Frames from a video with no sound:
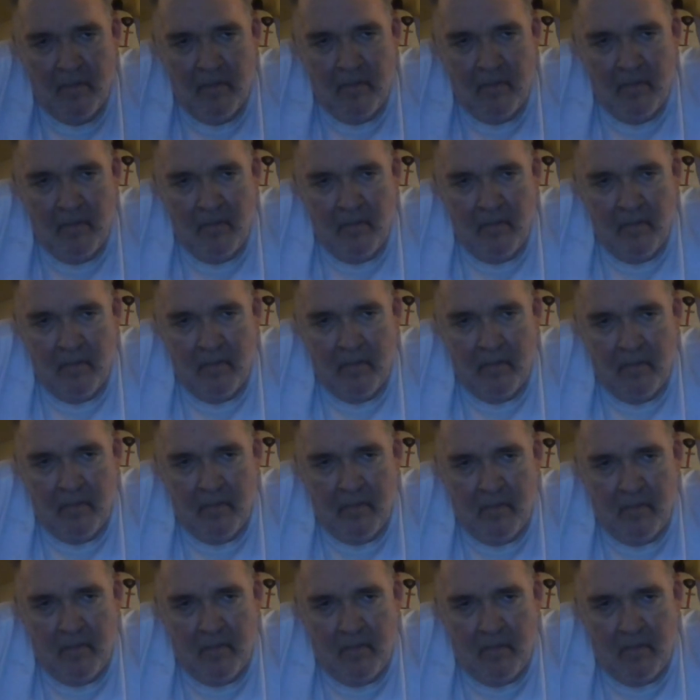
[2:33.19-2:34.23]

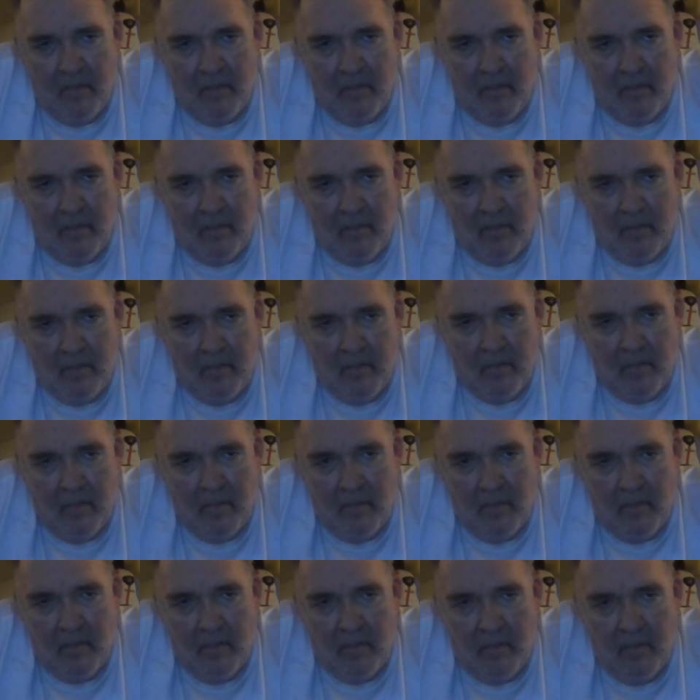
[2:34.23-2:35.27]

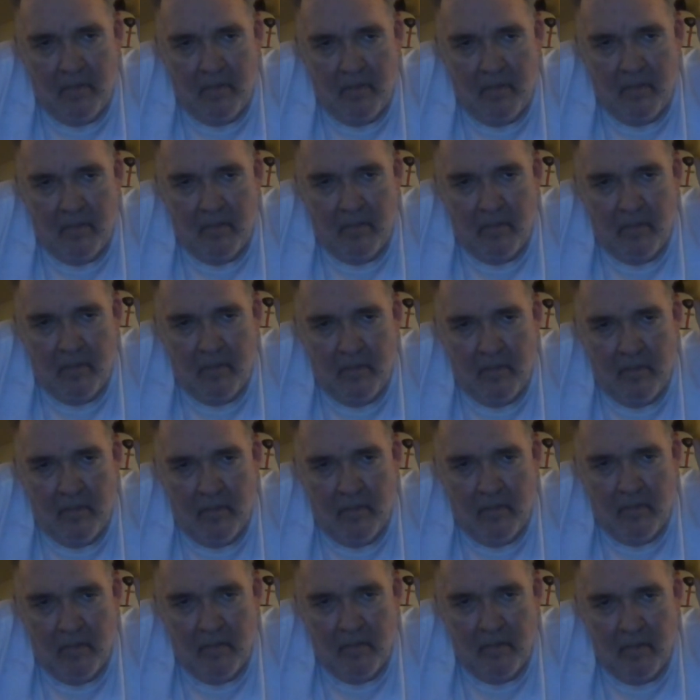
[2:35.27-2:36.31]

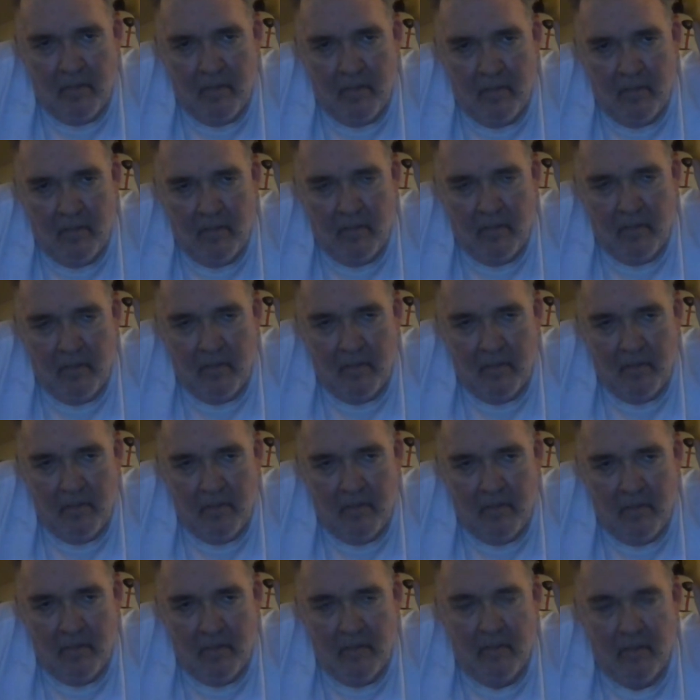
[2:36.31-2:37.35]

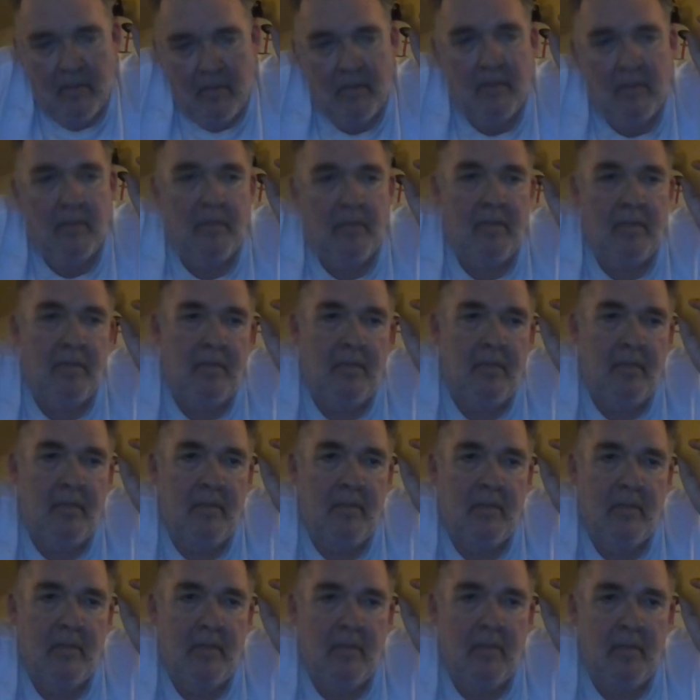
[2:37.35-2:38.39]

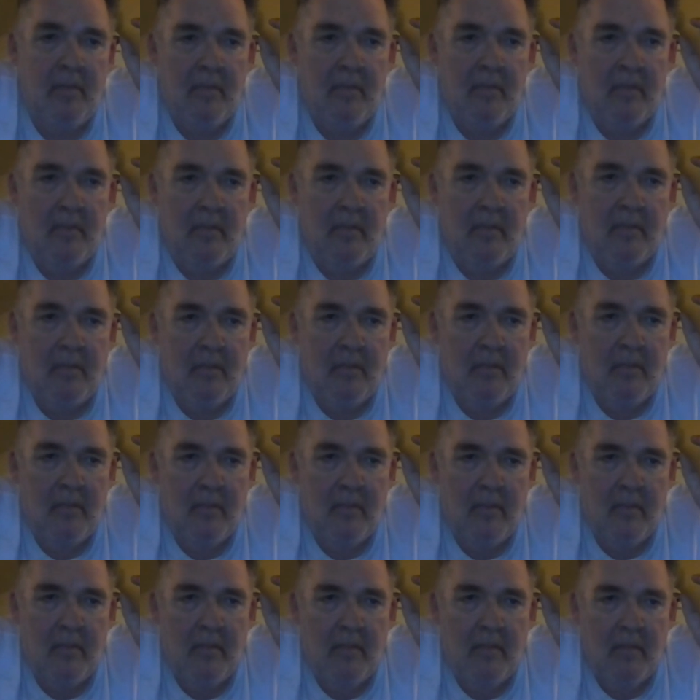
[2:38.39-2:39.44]

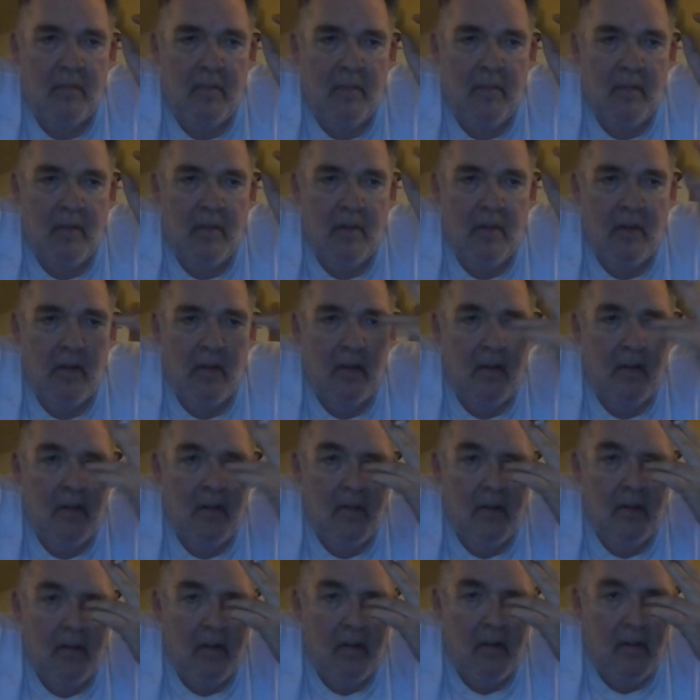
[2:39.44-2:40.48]

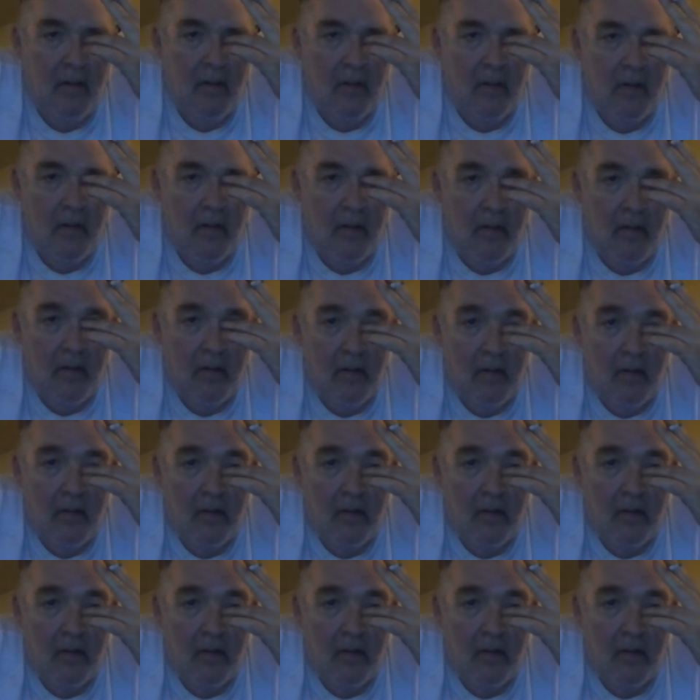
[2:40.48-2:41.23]
This person isn't speaking.